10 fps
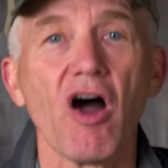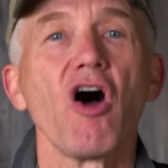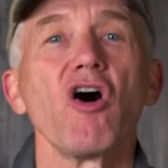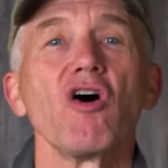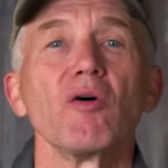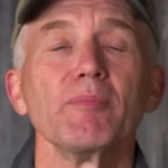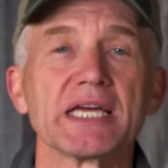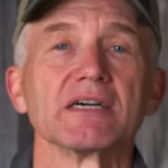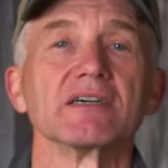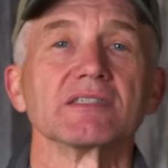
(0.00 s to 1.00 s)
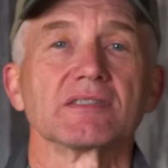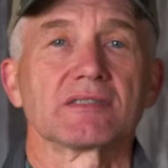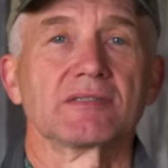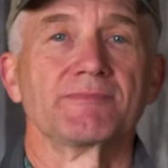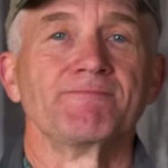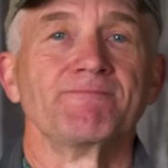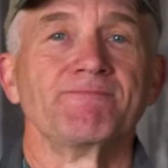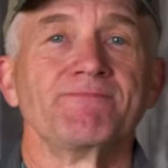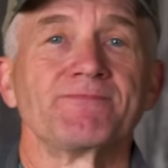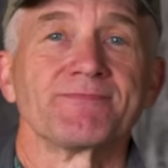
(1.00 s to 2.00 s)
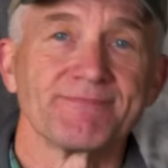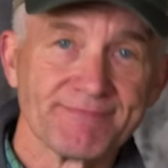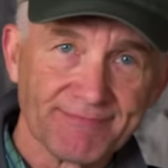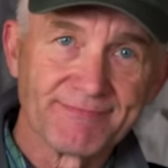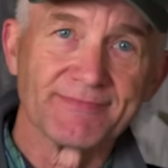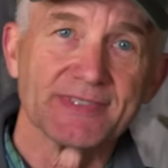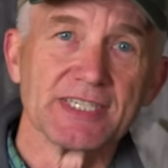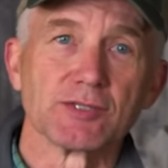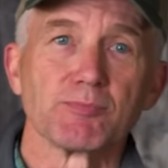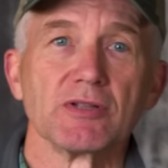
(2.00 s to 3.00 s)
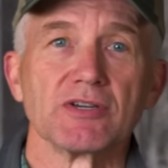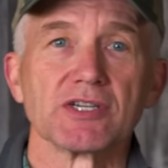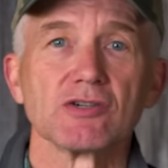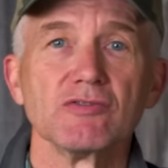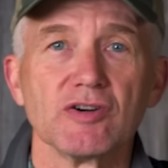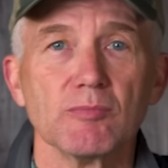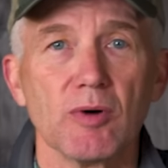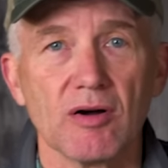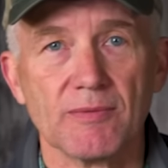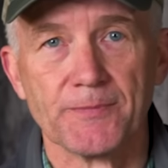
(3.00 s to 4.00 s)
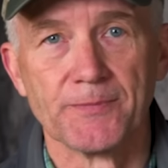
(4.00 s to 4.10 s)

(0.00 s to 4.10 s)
all because it's political football.